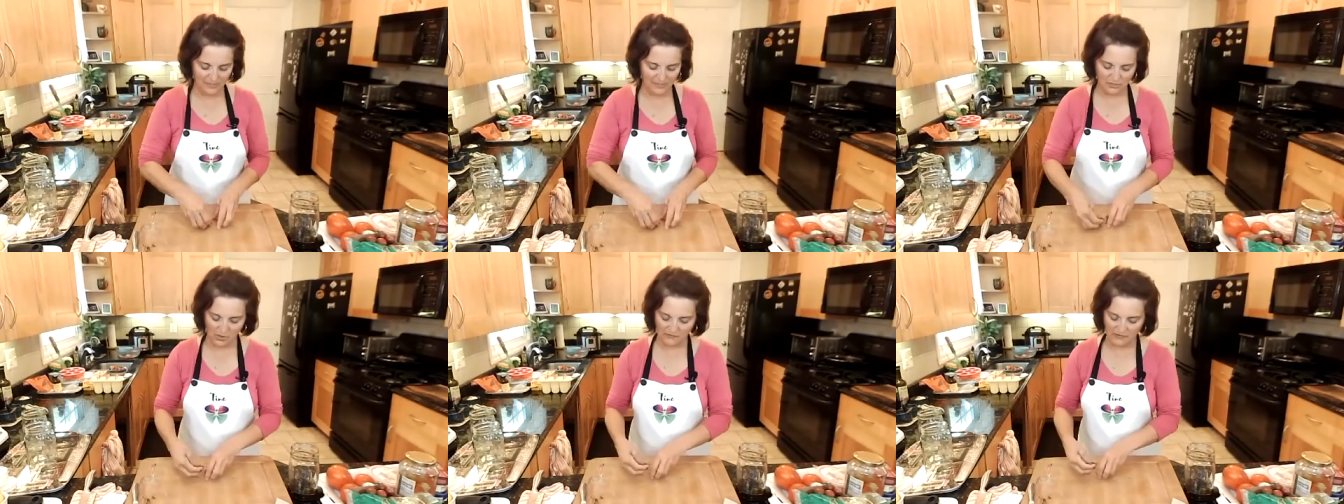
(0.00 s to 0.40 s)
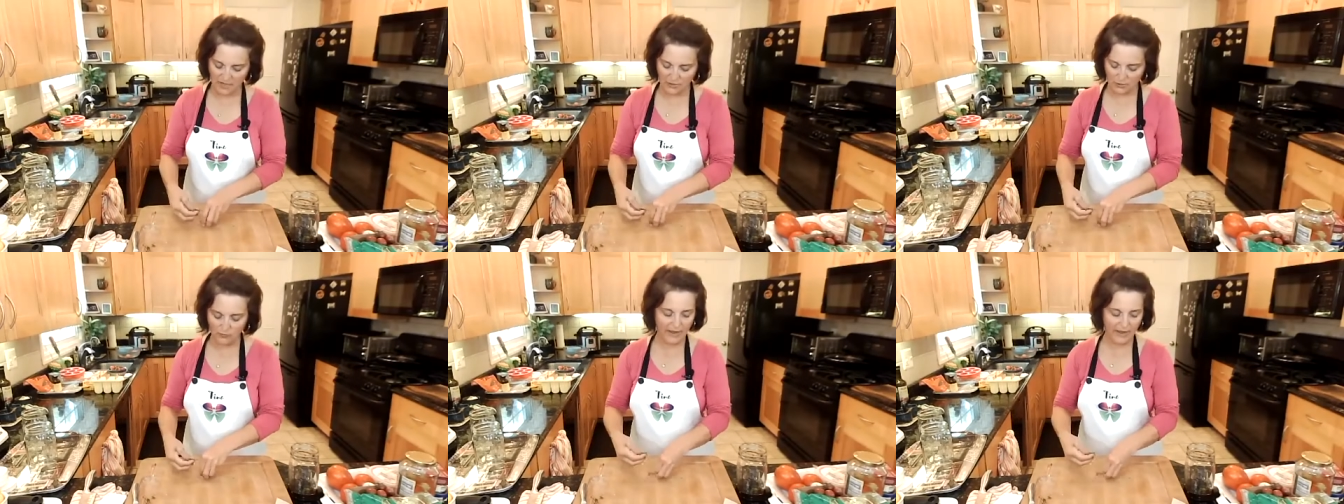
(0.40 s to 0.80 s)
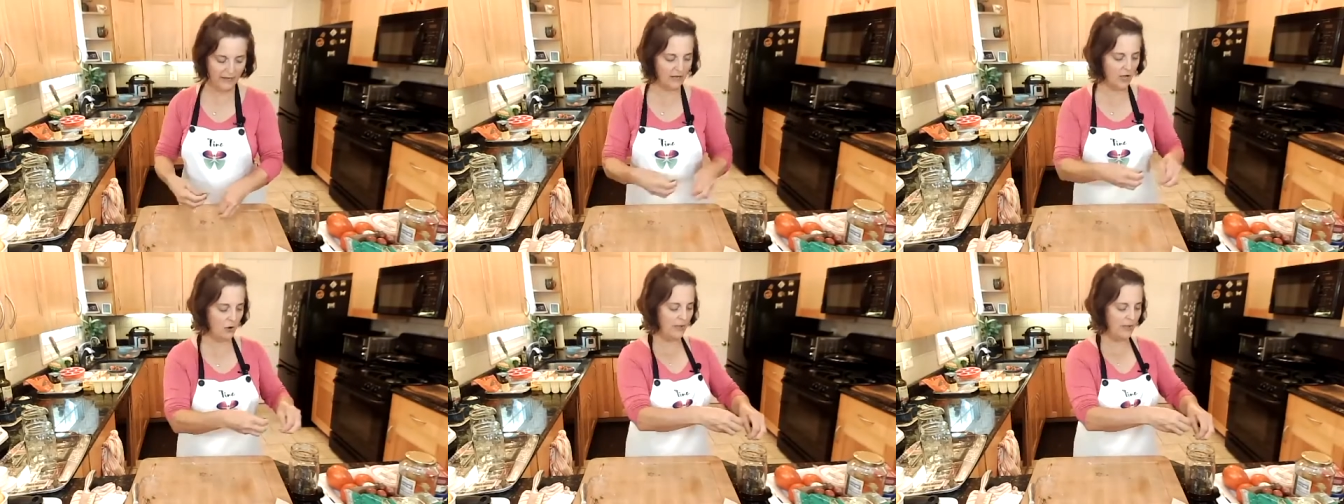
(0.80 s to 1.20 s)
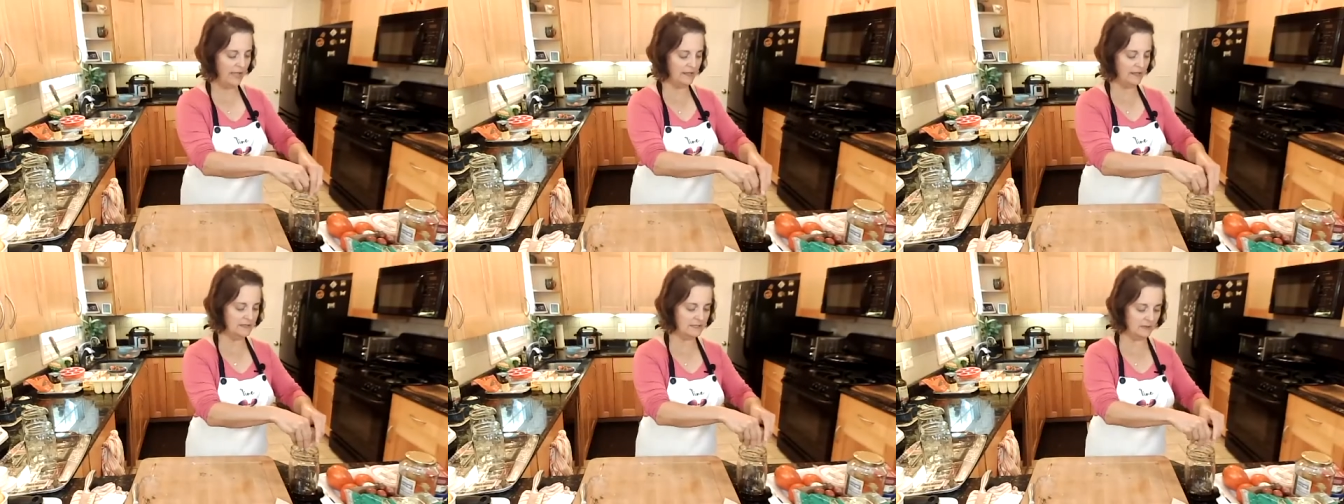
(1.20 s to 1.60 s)
So I've got oregano
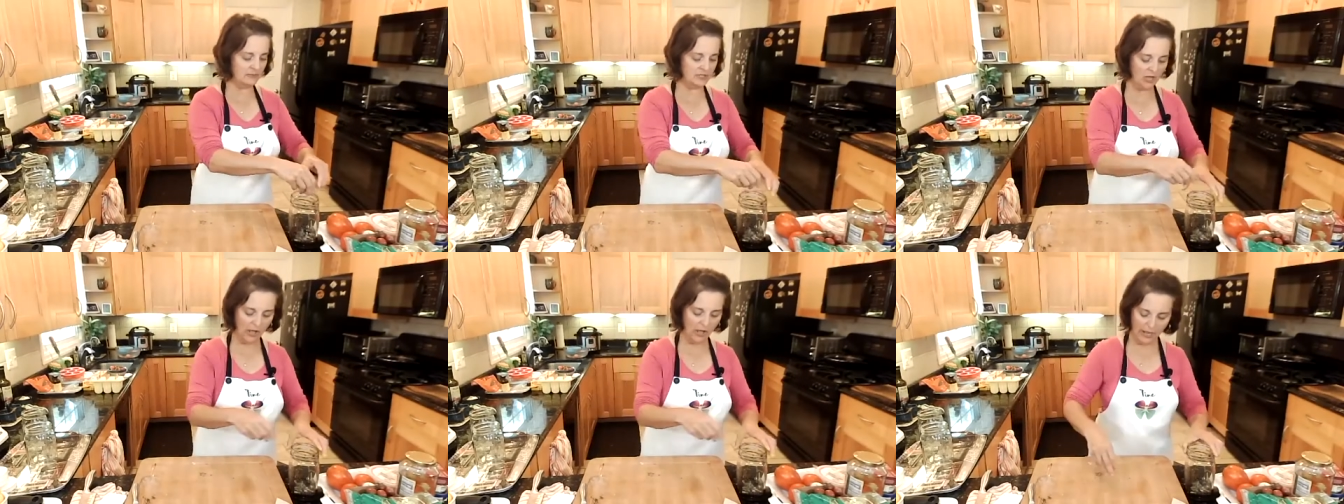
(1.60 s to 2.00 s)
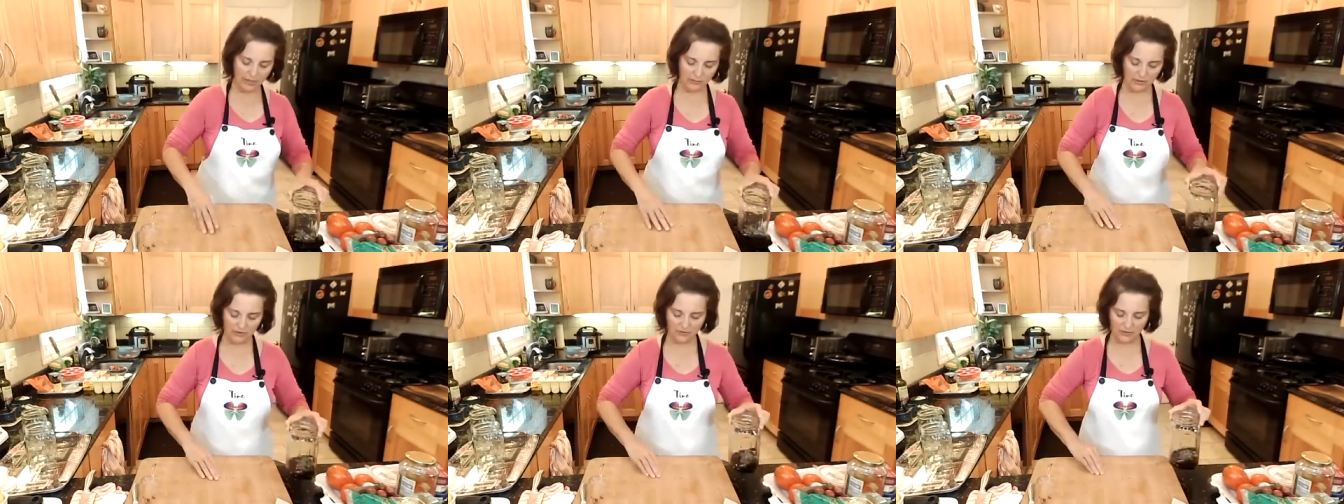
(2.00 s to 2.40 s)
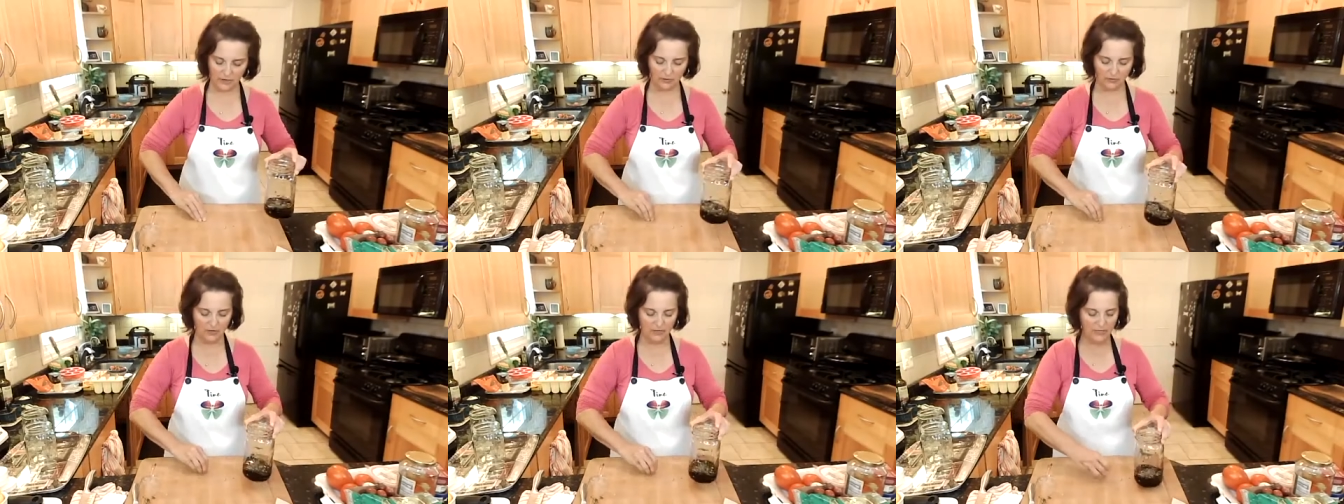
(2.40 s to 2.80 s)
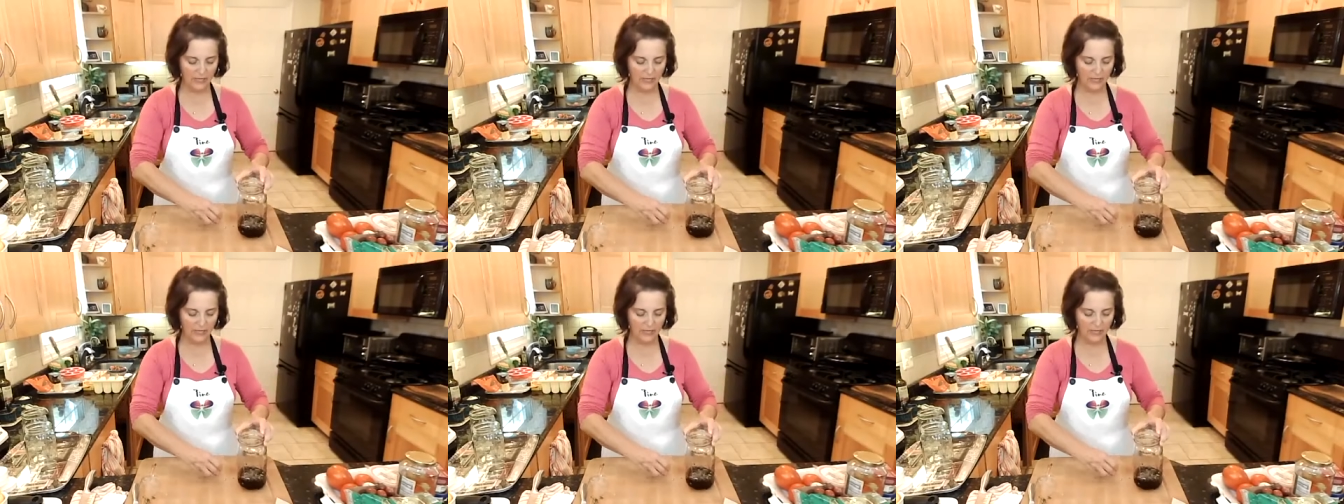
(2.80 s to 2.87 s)
and some thyme in there,